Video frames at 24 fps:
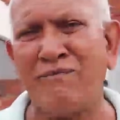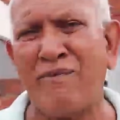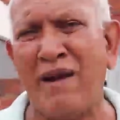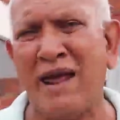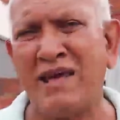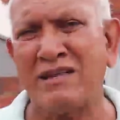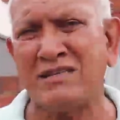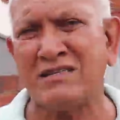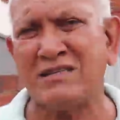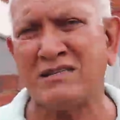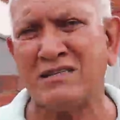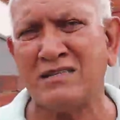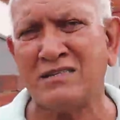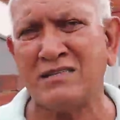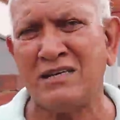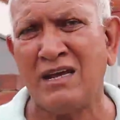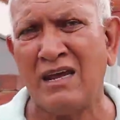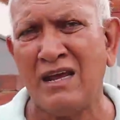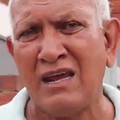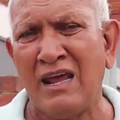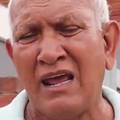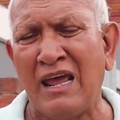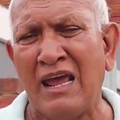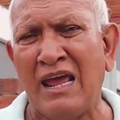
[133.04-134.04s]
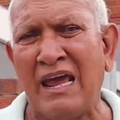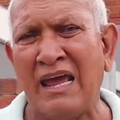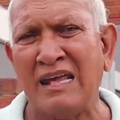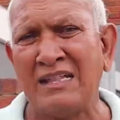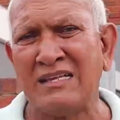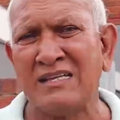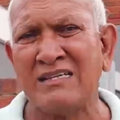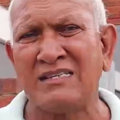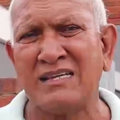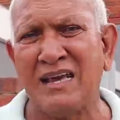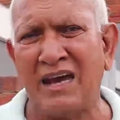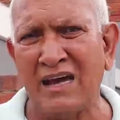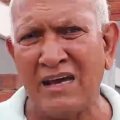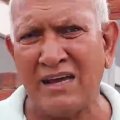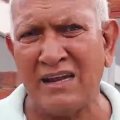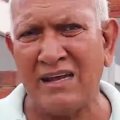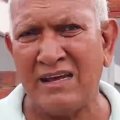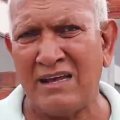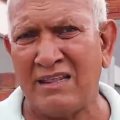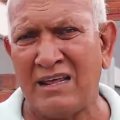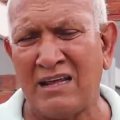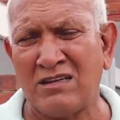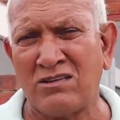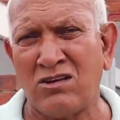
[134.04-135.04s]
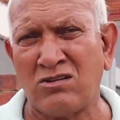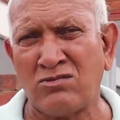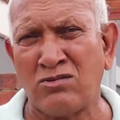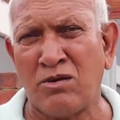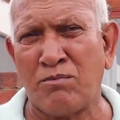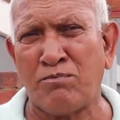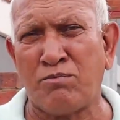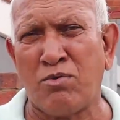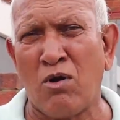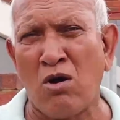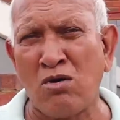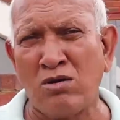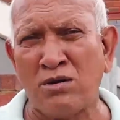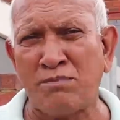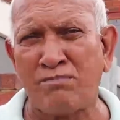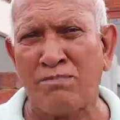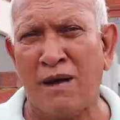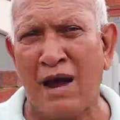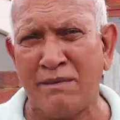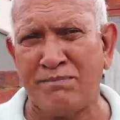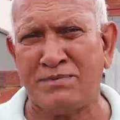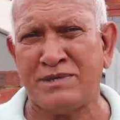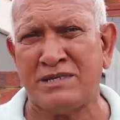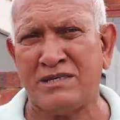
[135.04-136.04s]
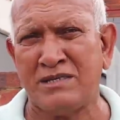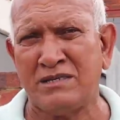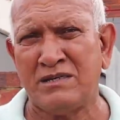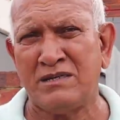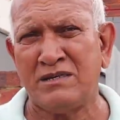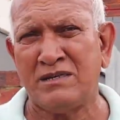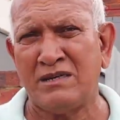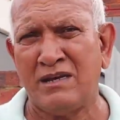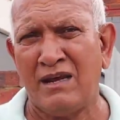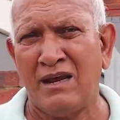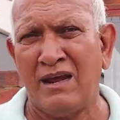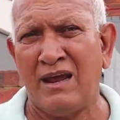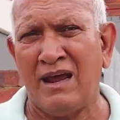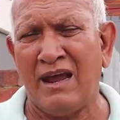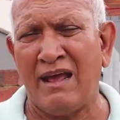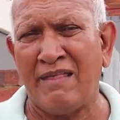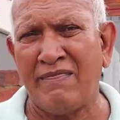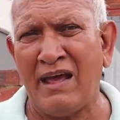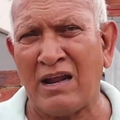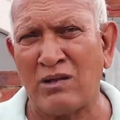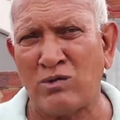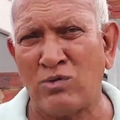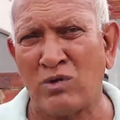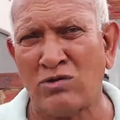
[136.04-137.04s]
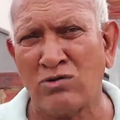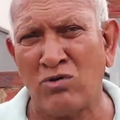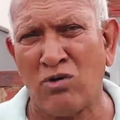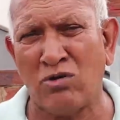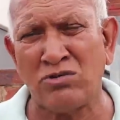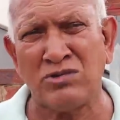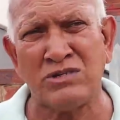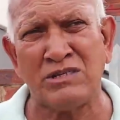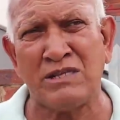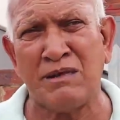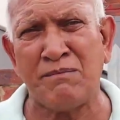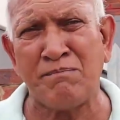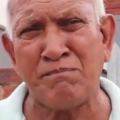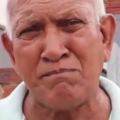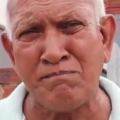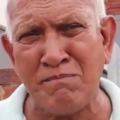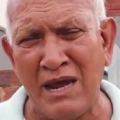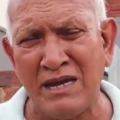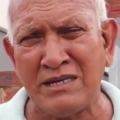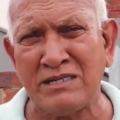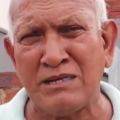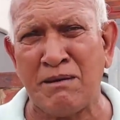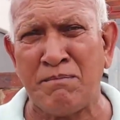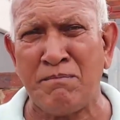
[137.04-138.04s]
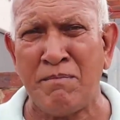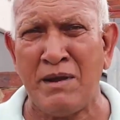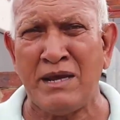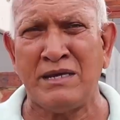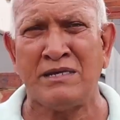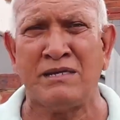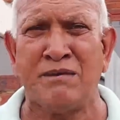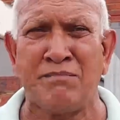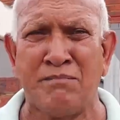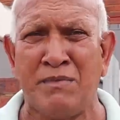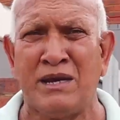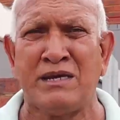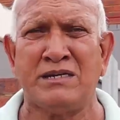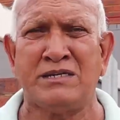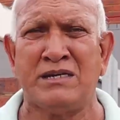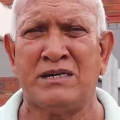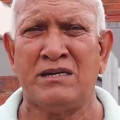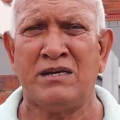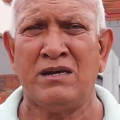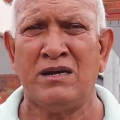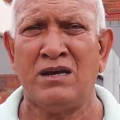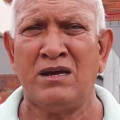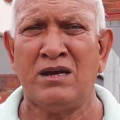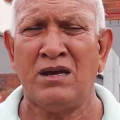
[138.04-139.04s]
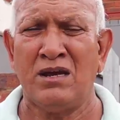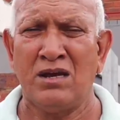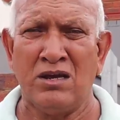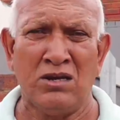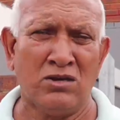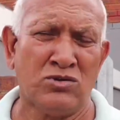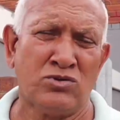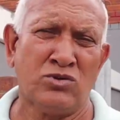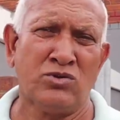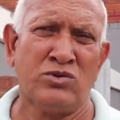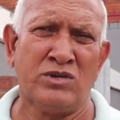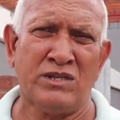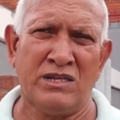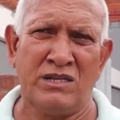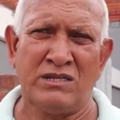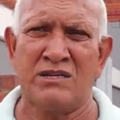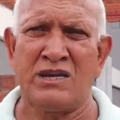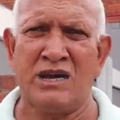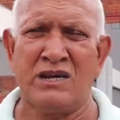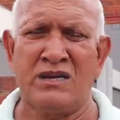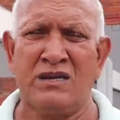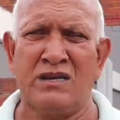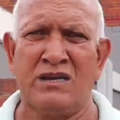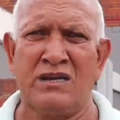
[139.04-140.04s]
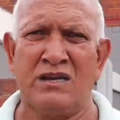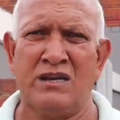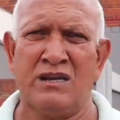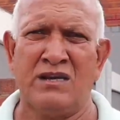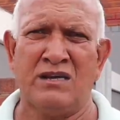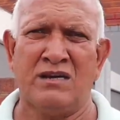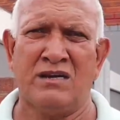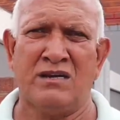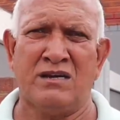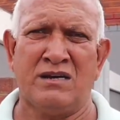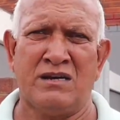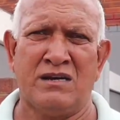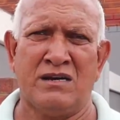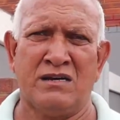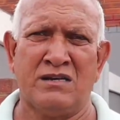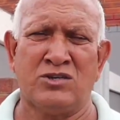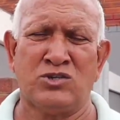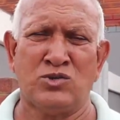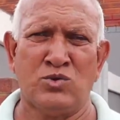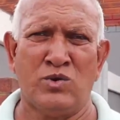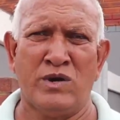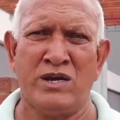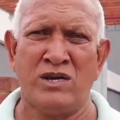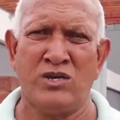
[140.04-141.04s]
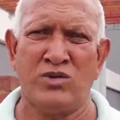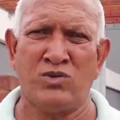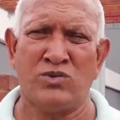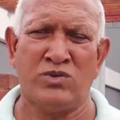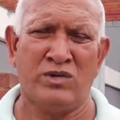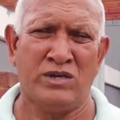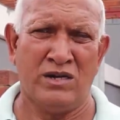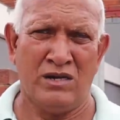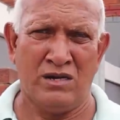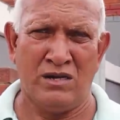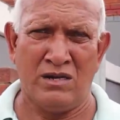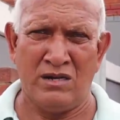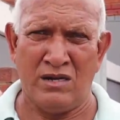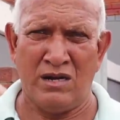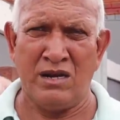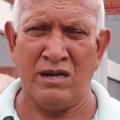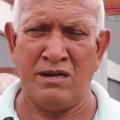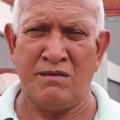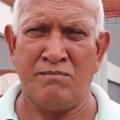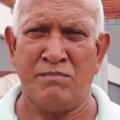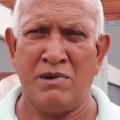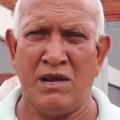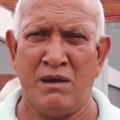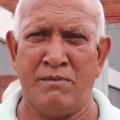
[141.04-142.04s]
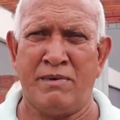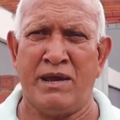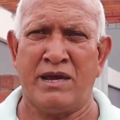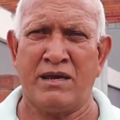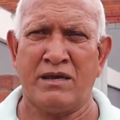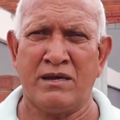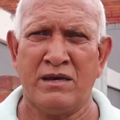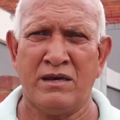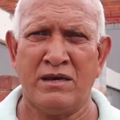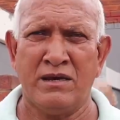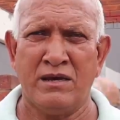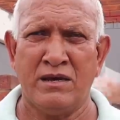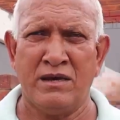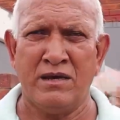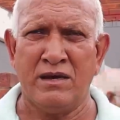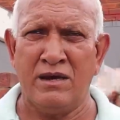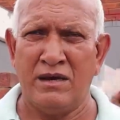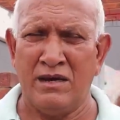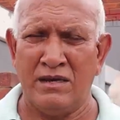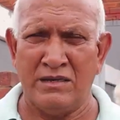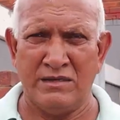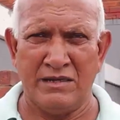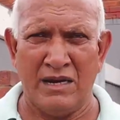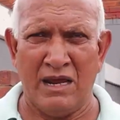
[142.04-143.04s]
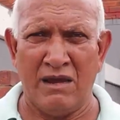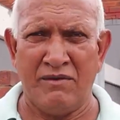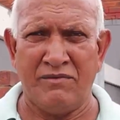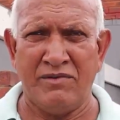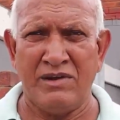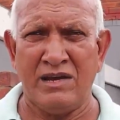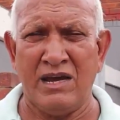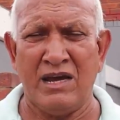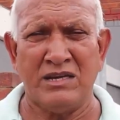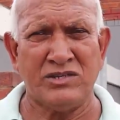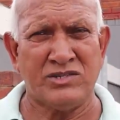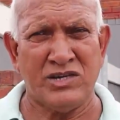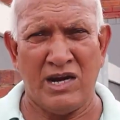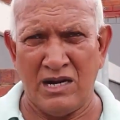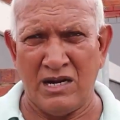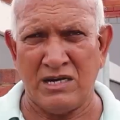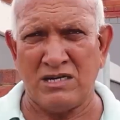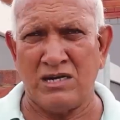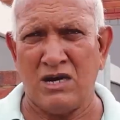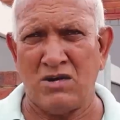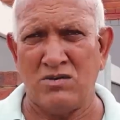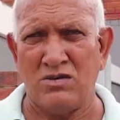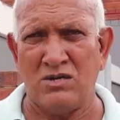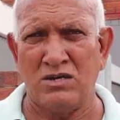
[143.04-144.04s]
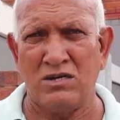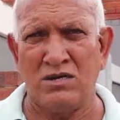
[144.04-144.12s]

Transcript: places in this area that's got broken pipes and that was causing the major, major, major issue in this uh, uh sewer issue in in Merebank, is Navy and Chinatown.